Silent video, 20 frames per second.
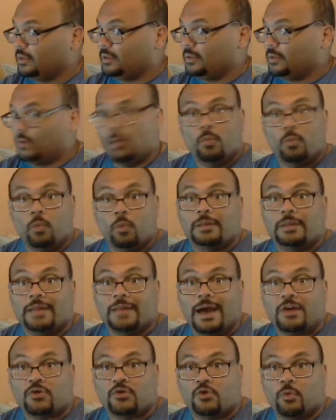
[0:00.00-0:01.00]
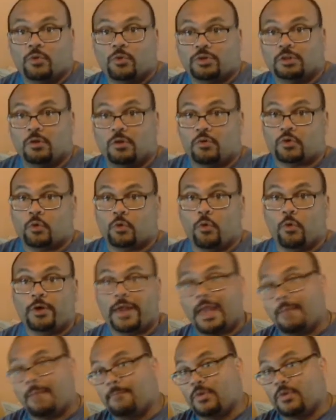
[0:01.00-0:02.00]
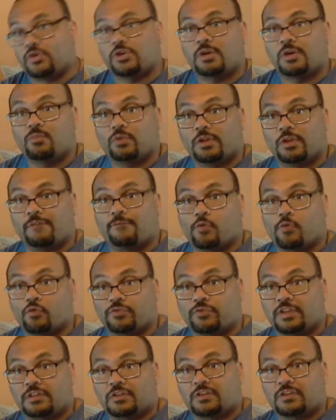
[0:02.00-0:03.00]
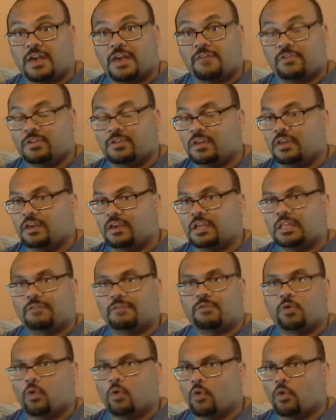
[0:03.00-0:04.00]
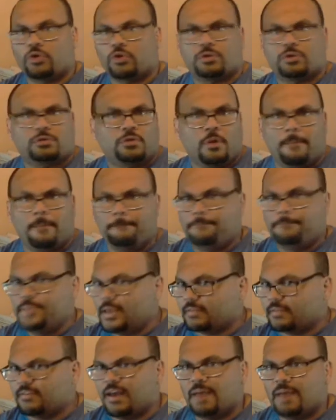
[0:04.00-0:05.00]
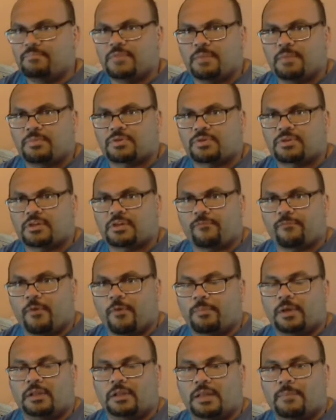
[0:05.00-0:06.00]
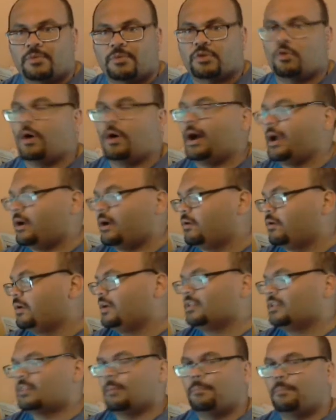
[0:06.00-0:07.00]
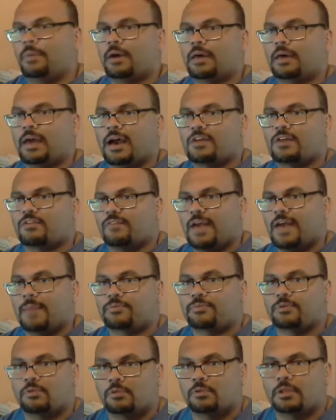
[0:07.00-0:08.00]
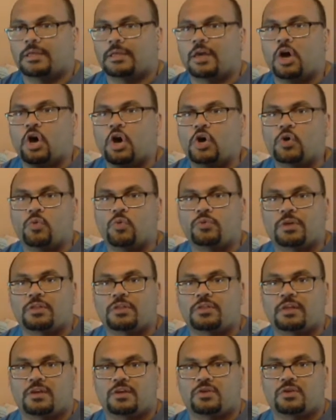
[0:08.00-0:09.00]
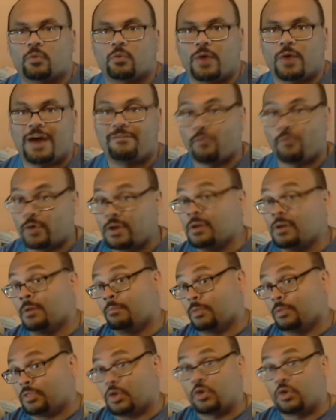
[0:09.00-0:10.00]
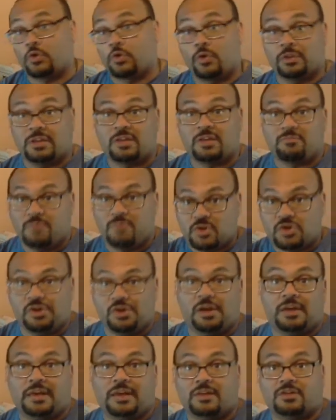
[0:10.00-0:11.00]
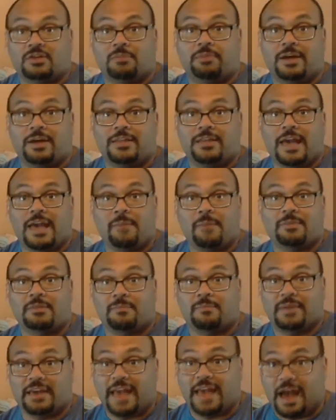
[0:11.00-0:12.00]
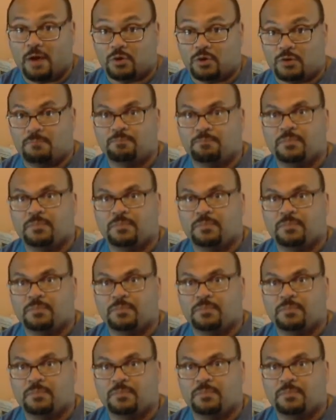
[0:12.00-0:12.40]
in what last year was a low scoring game. Michigan won it 14 to 7. And of course, their big time nemesis from Columbus, Ohio, the Buckeyes have absolutely owned this rivalry. But this year, at least, Michigan gets to play the game at the big house.